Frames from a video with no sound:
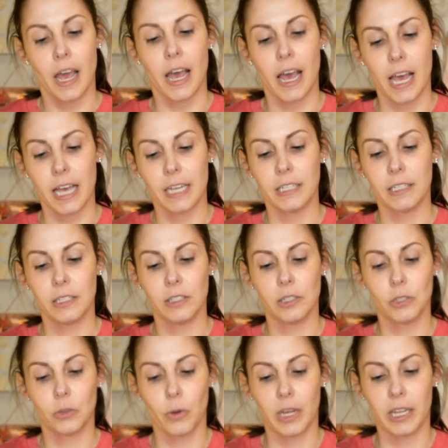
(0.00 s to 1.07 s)

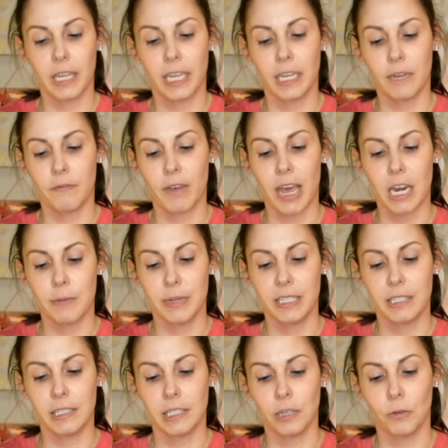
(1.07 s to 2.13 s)
It's squalane and vitamin
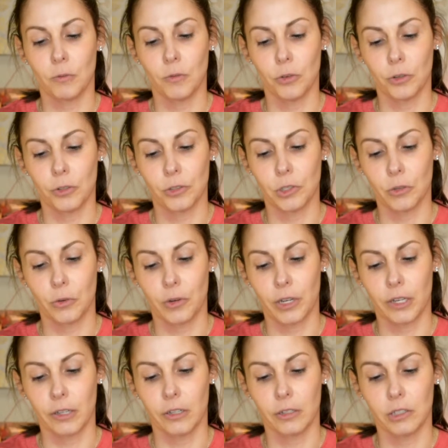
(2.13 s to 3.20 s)
C rose
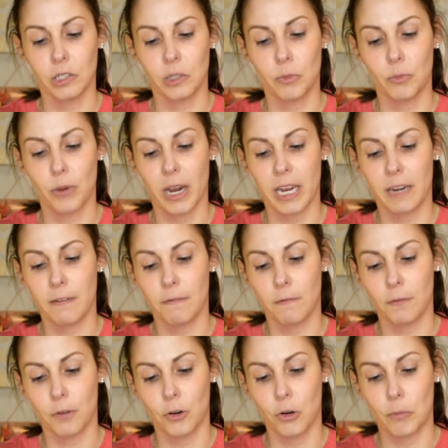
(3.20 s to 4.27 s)
oil to brighten,
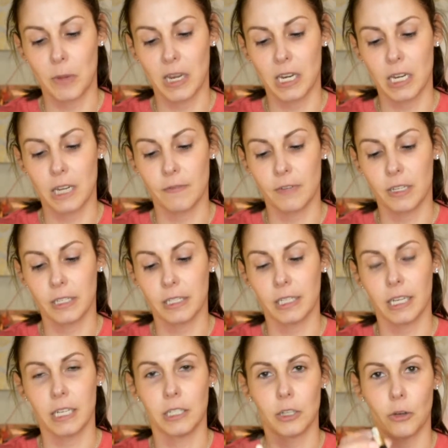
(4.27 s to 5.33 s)
firm, and even
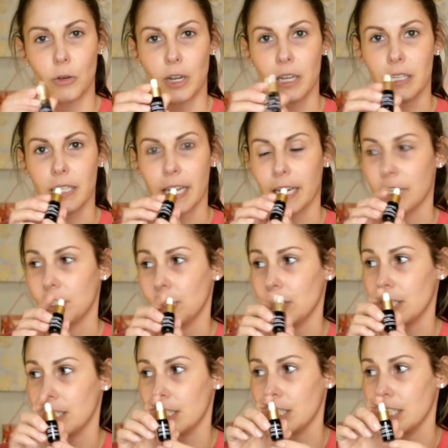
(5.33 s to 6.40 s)
skin tone and texture.
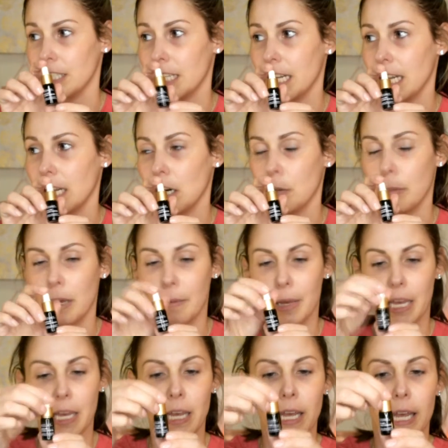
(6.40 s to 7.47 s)
It's just a little baby.